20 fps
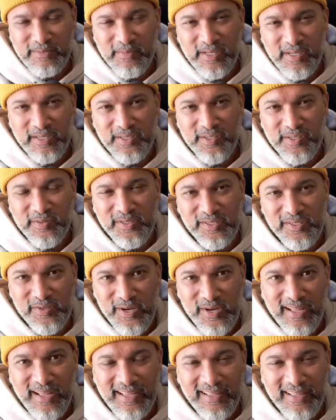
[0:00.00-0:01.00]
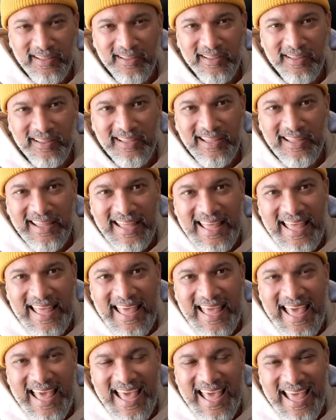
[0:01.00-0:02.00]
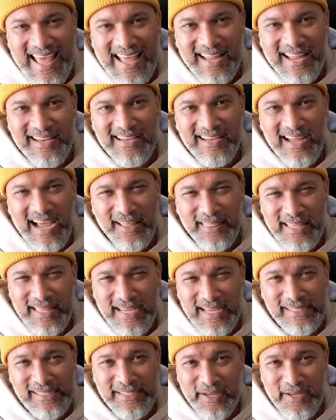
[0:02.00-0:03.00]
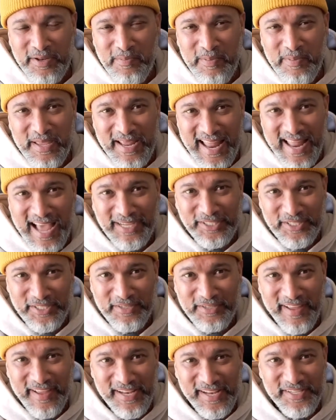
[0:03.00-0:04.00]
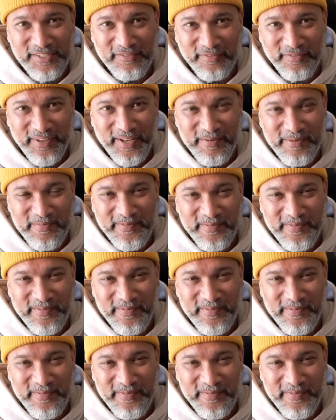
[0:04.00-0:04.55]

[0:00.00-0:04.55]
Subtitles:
going to do in Sri Lanka. And I think it's going to be an action adventure film.